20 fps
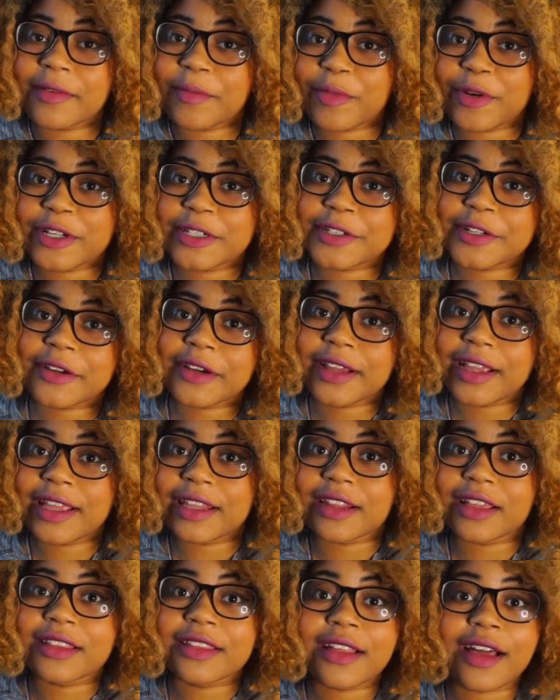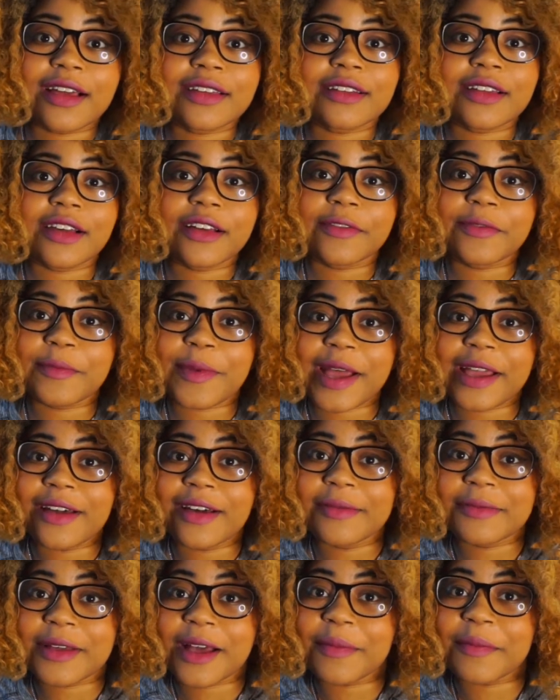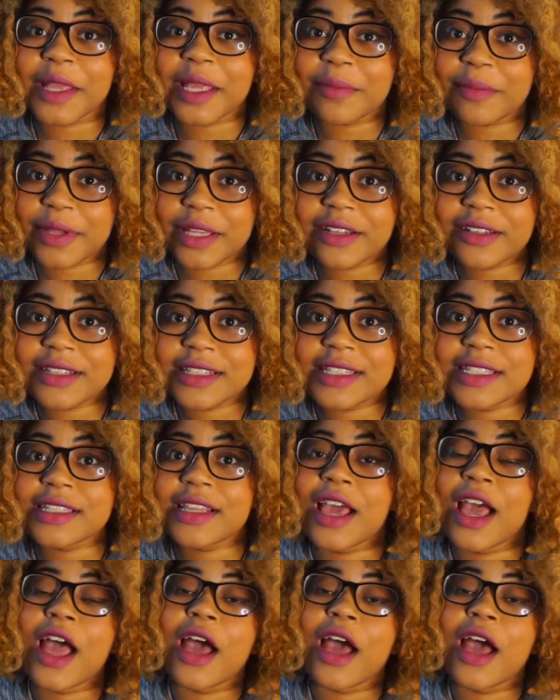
printer in a lot of my upcoming builds,